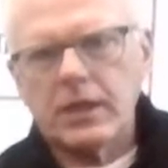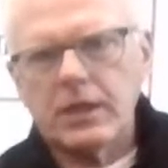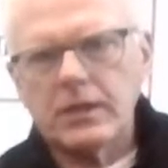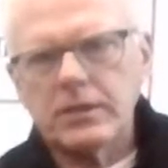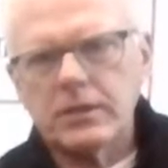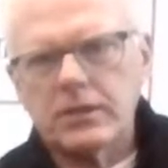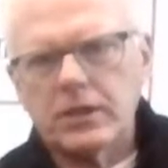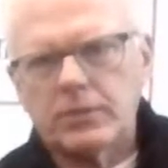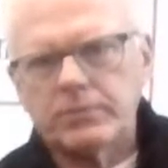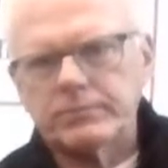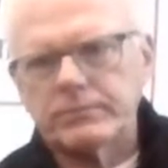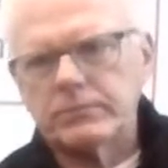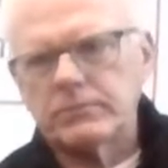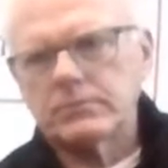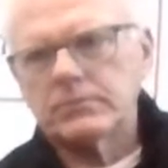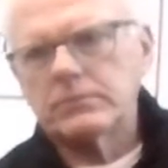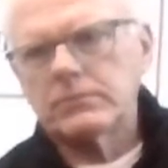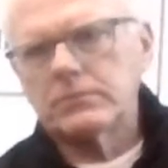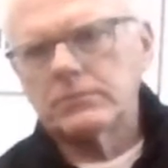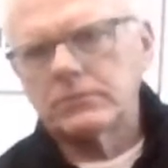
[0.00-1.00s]
ended up
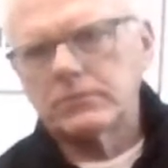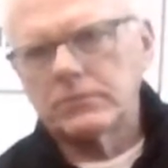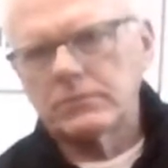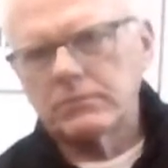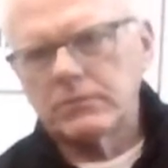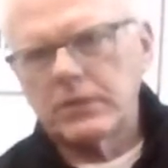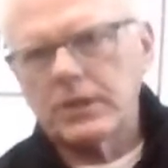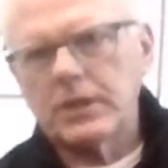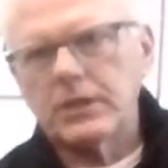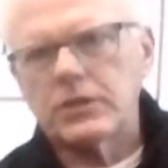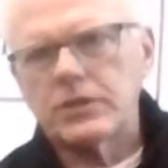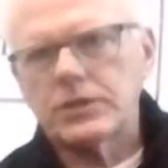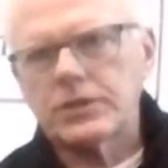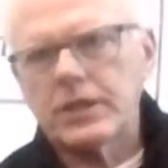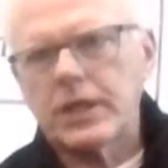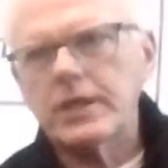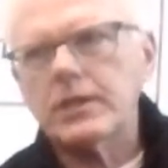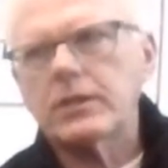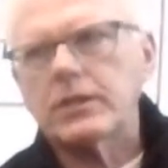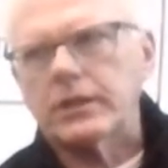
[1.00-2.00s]
in the
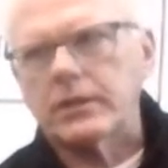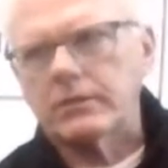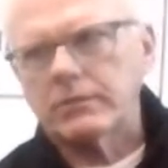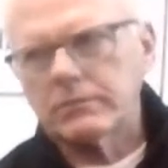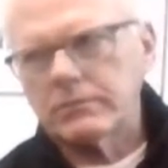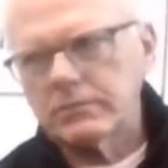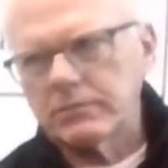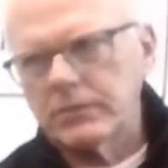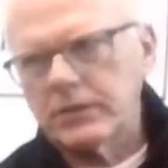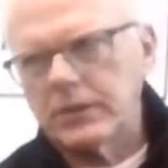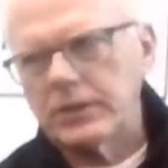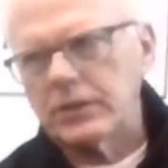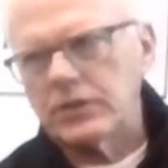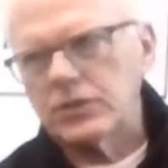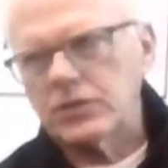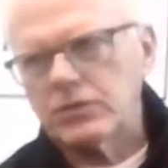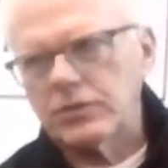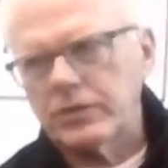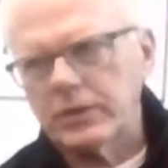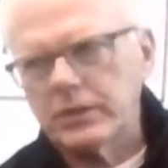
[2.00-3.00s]
cycling
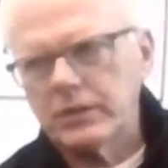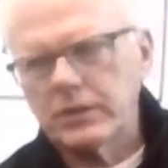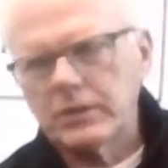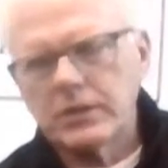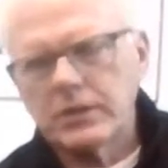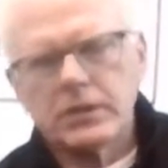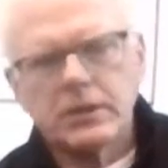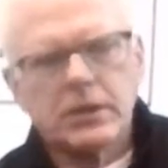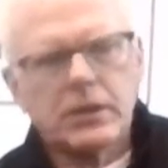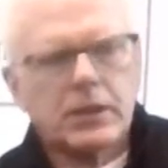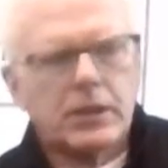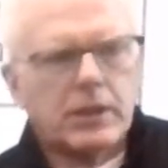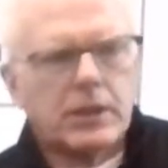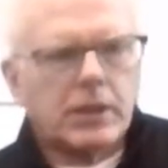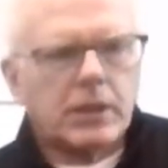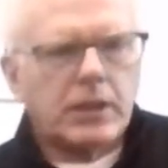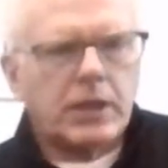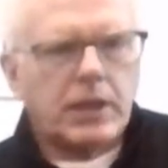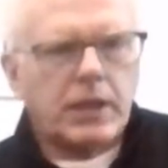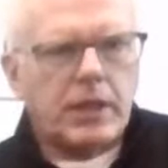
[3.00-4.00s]
industry.
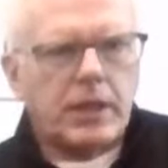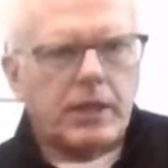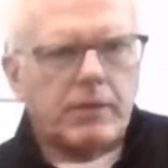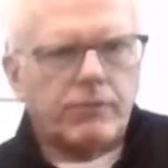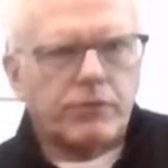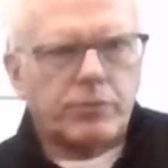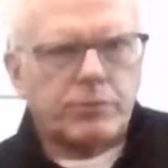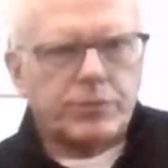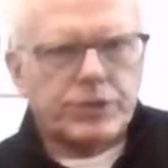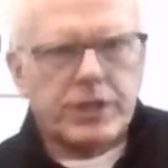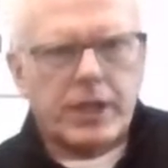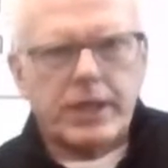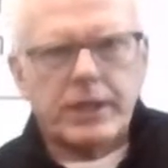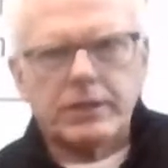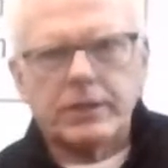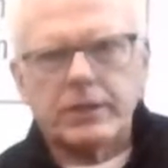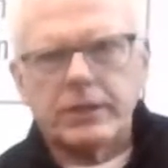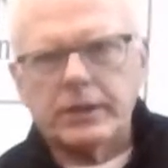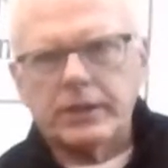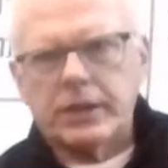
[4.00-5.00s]
And from
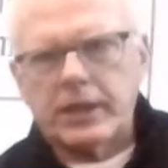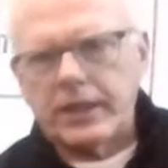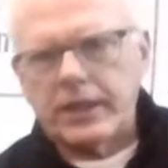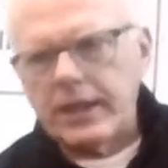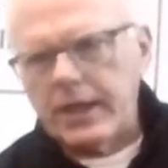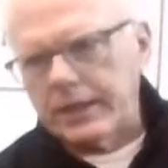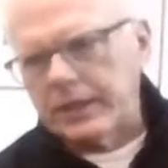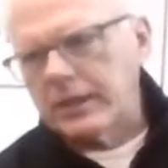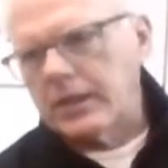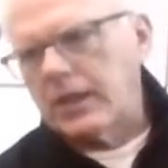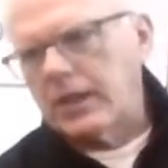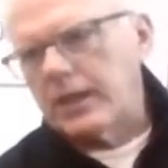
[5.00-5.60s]
cycling, I had a